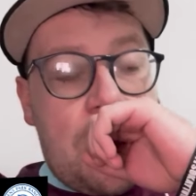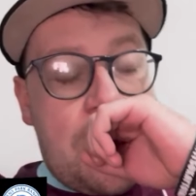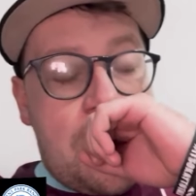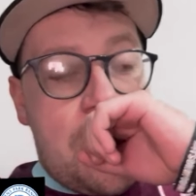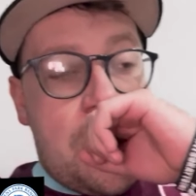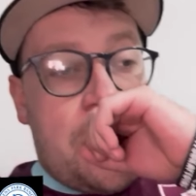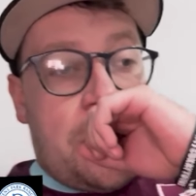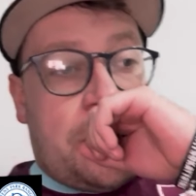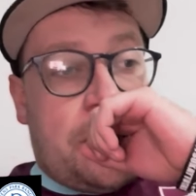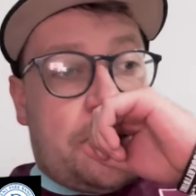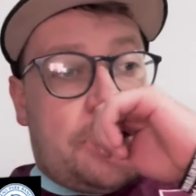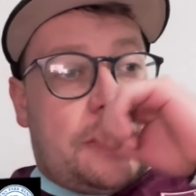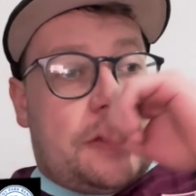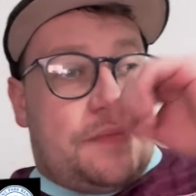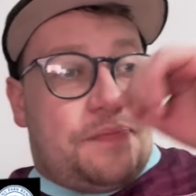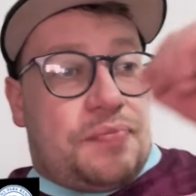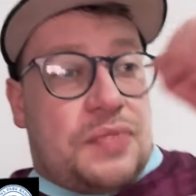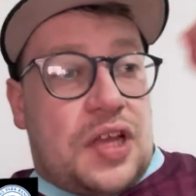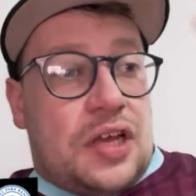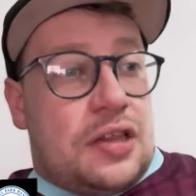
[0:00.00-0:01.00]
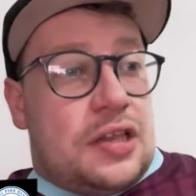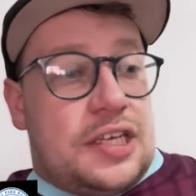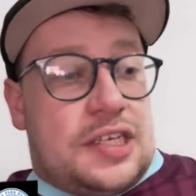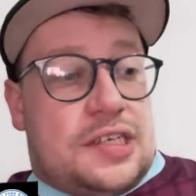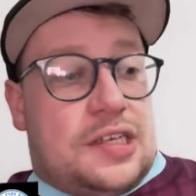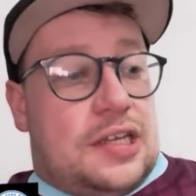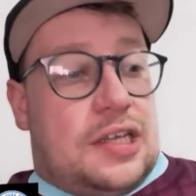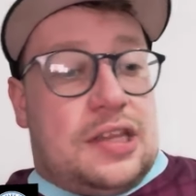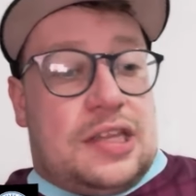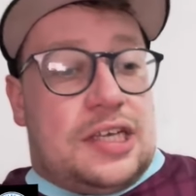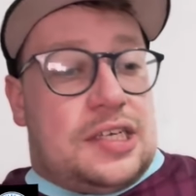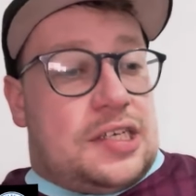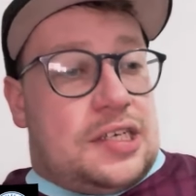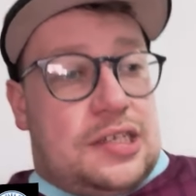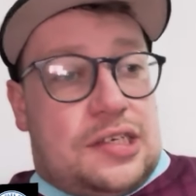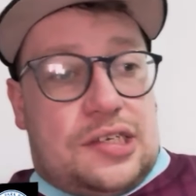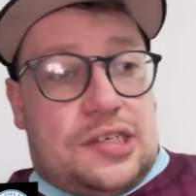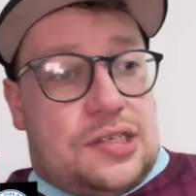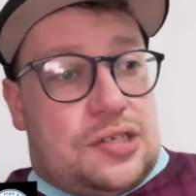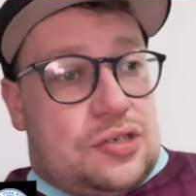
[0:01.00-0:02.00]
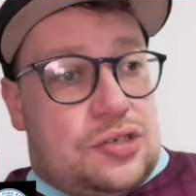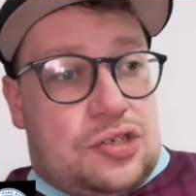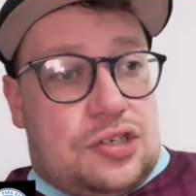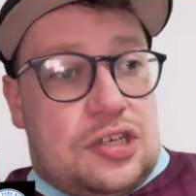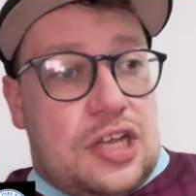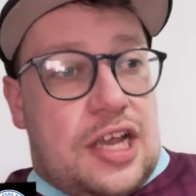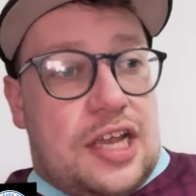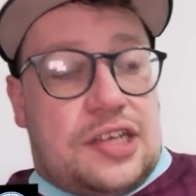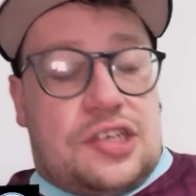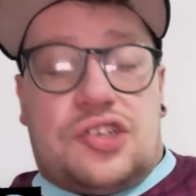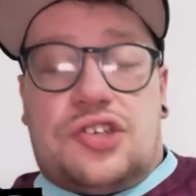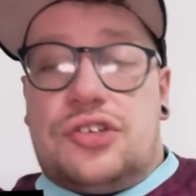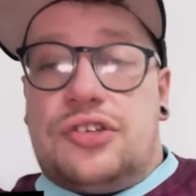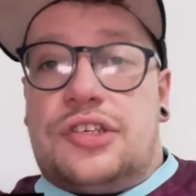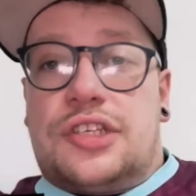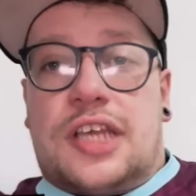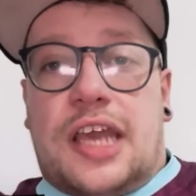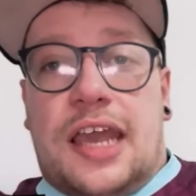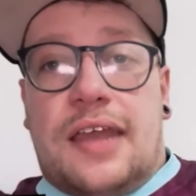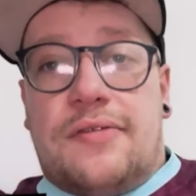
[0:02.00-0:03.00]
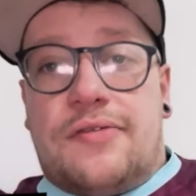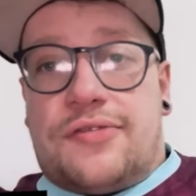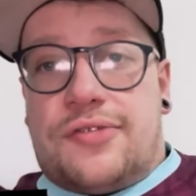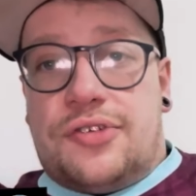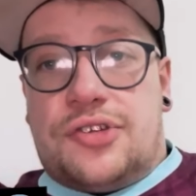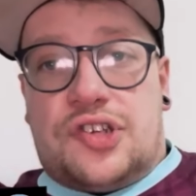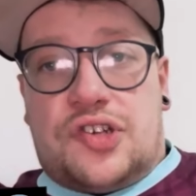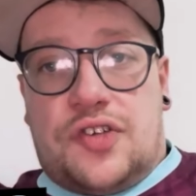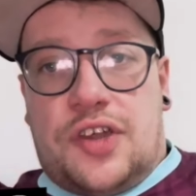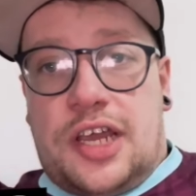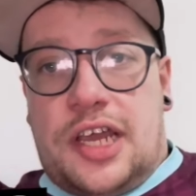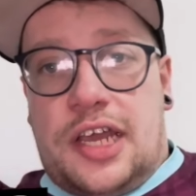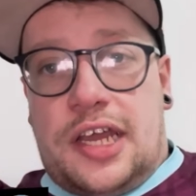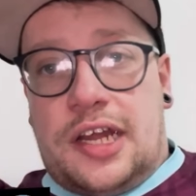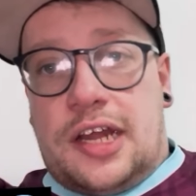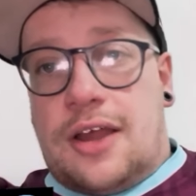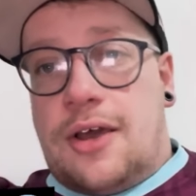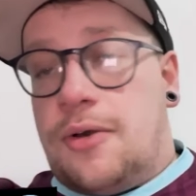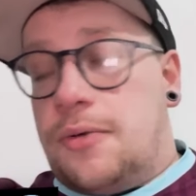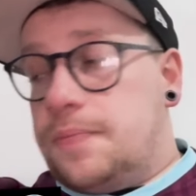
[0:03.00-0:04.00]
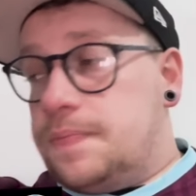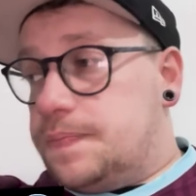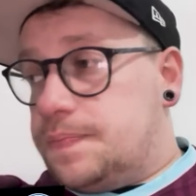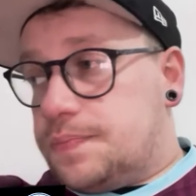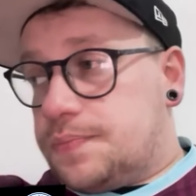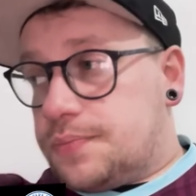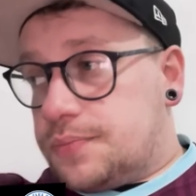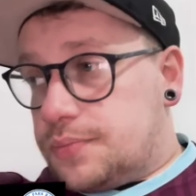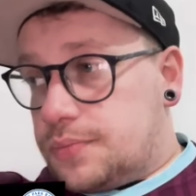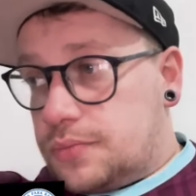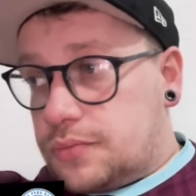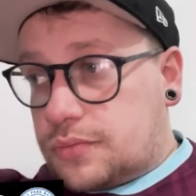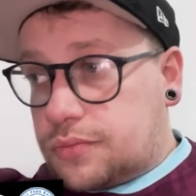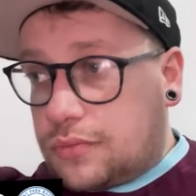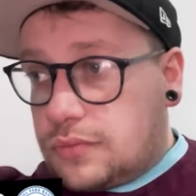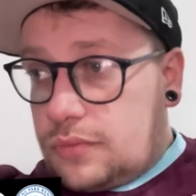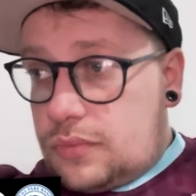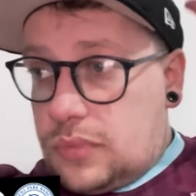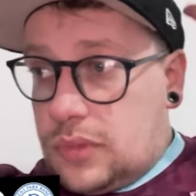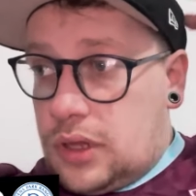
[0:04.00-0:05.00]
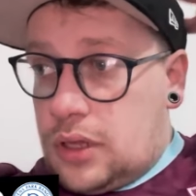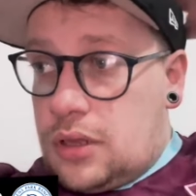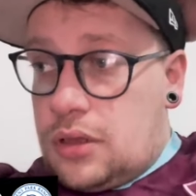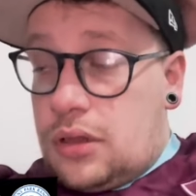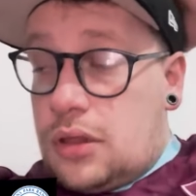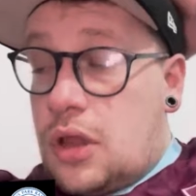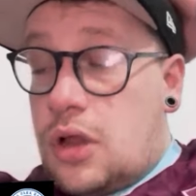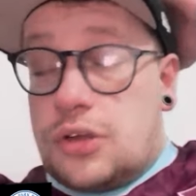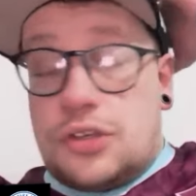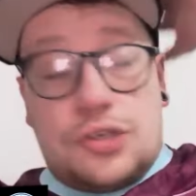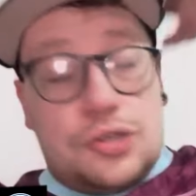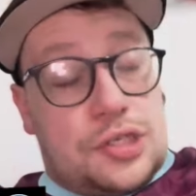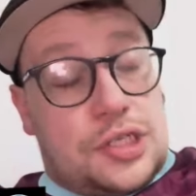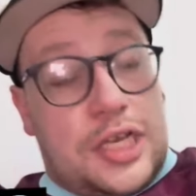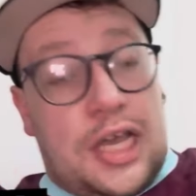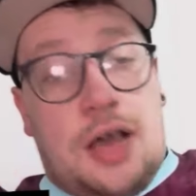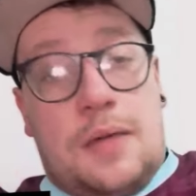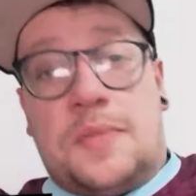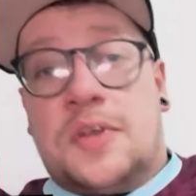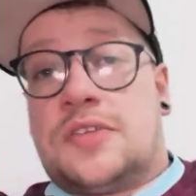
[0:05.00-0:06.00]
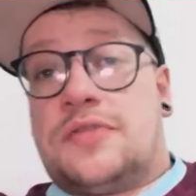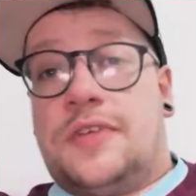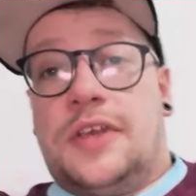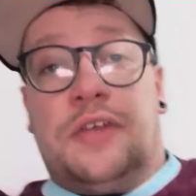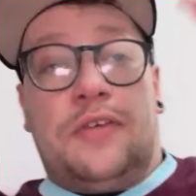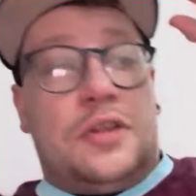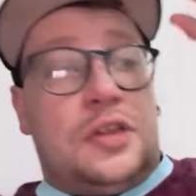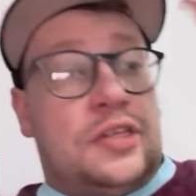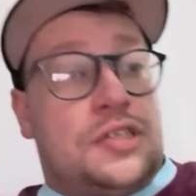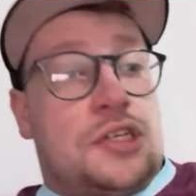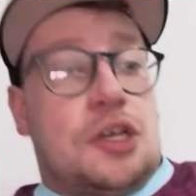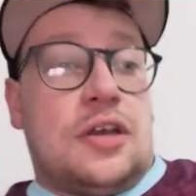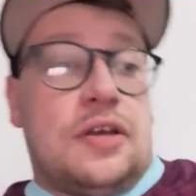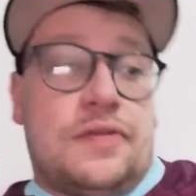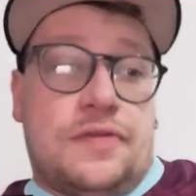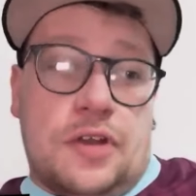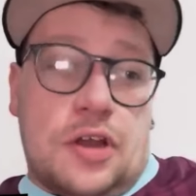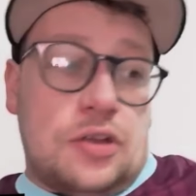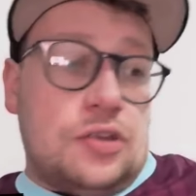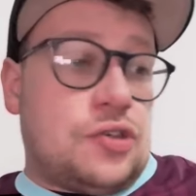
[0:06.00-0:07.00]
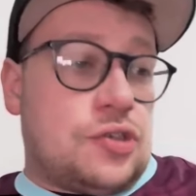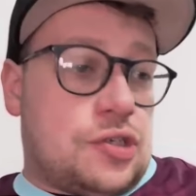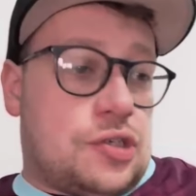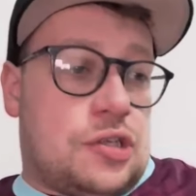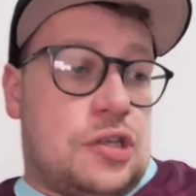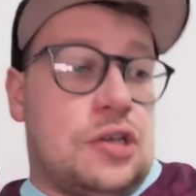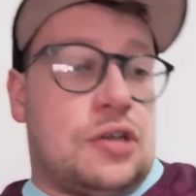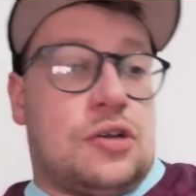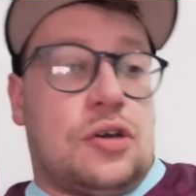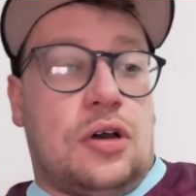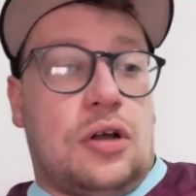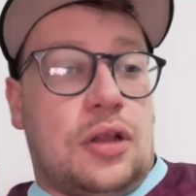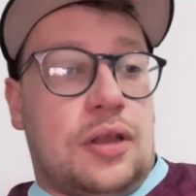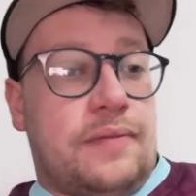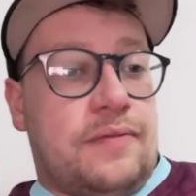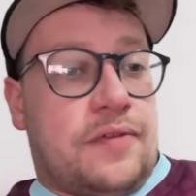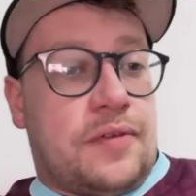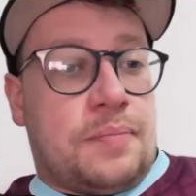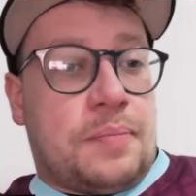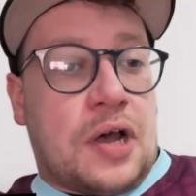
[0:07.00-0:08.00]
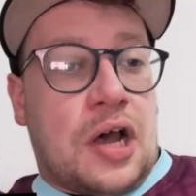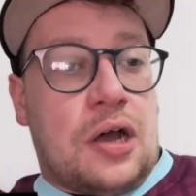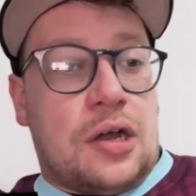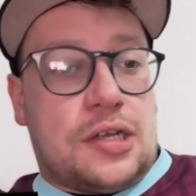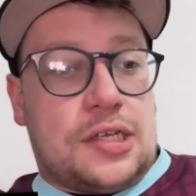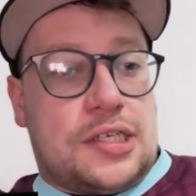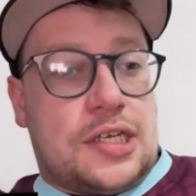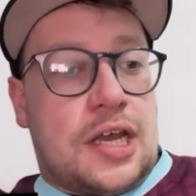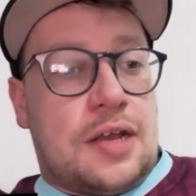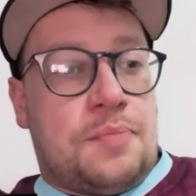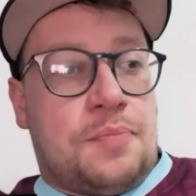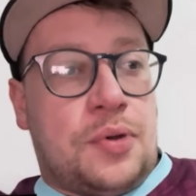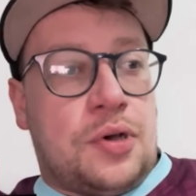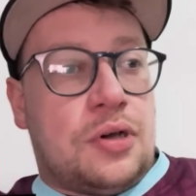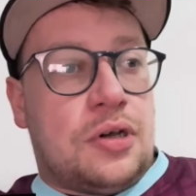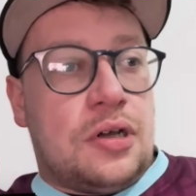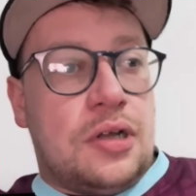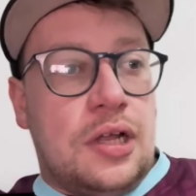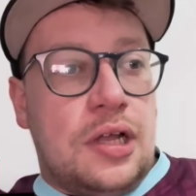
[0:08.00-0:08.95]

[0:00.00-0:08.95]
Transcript: And it's just getting frustrating now. Not just the atmosphere on the turf, not just the calling for Parker's head, but